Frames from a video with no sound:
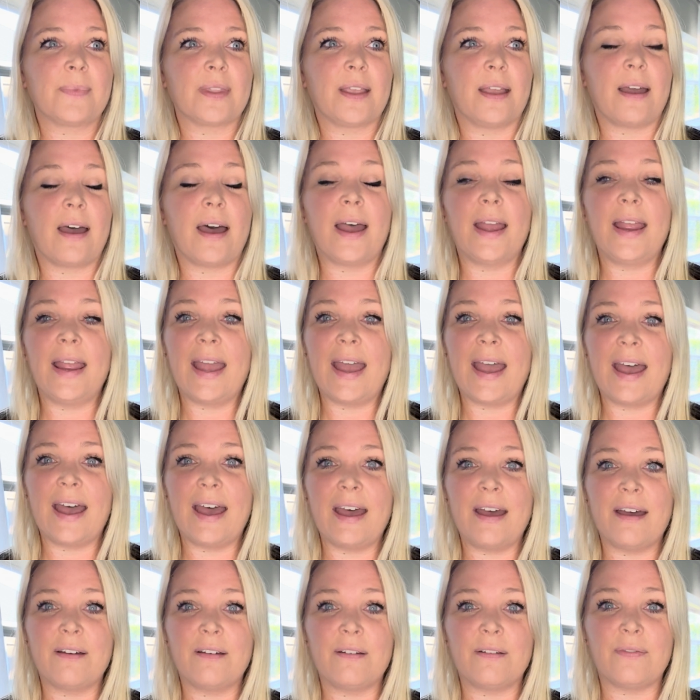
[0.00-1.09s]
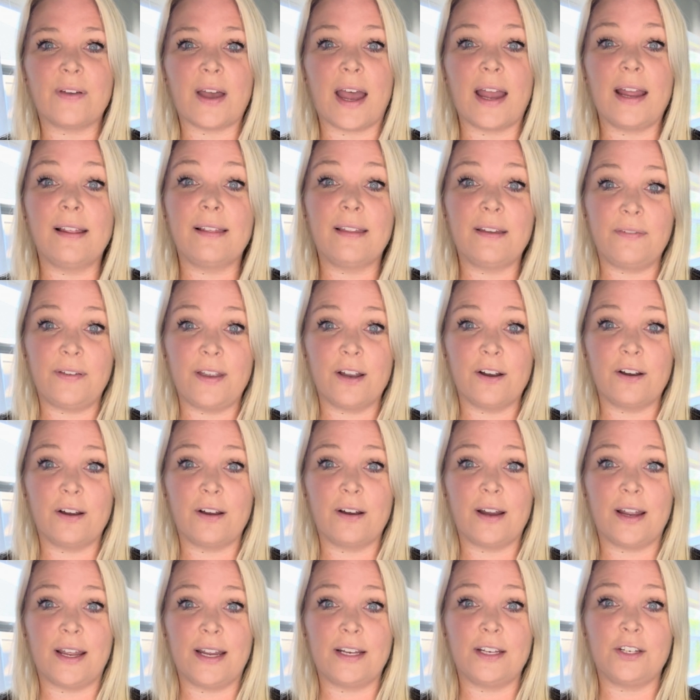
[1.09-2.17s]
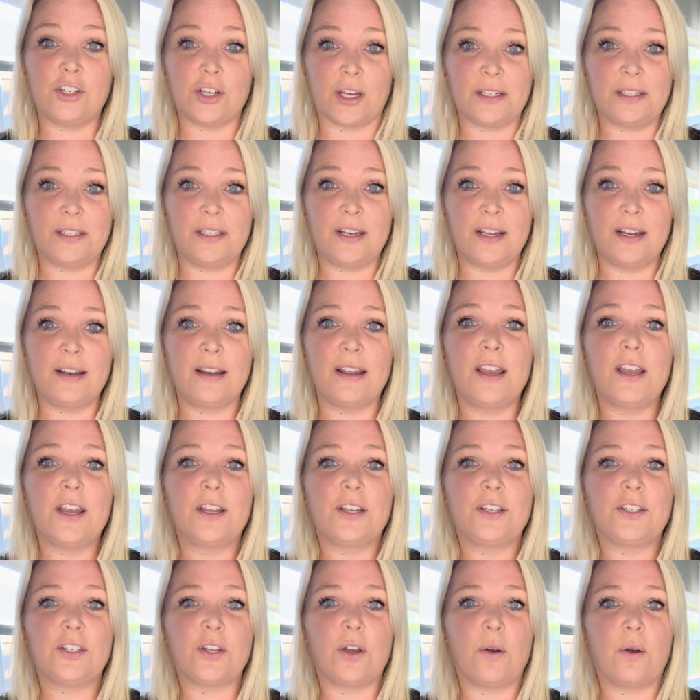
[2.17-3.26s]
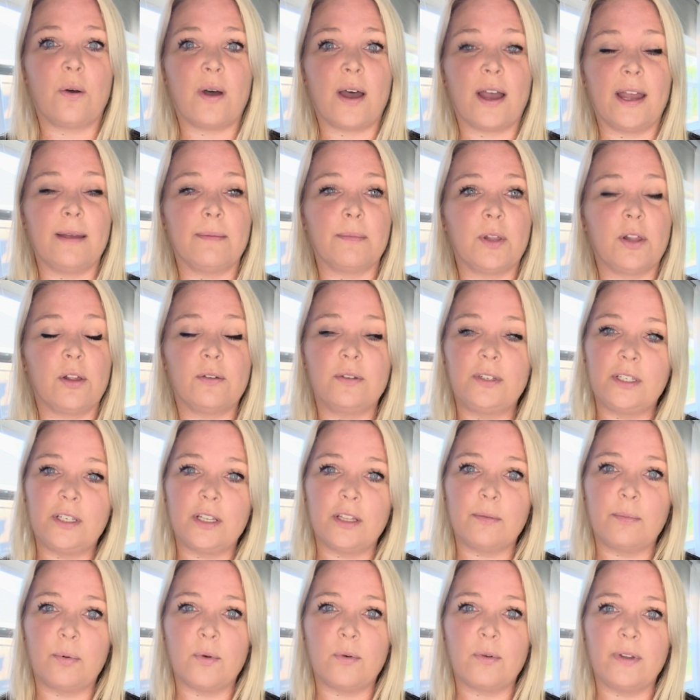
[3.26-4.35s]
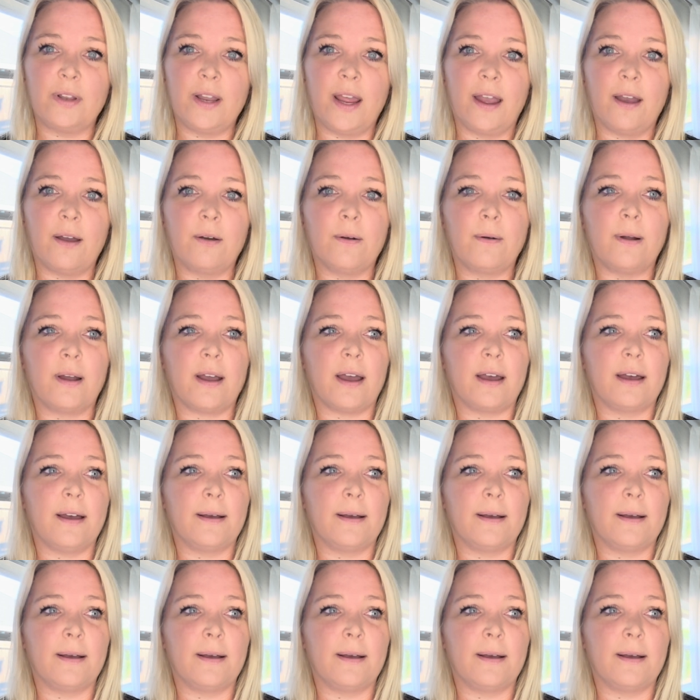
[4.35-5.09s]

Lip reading: I live here in Justin, so I am close to the pool now.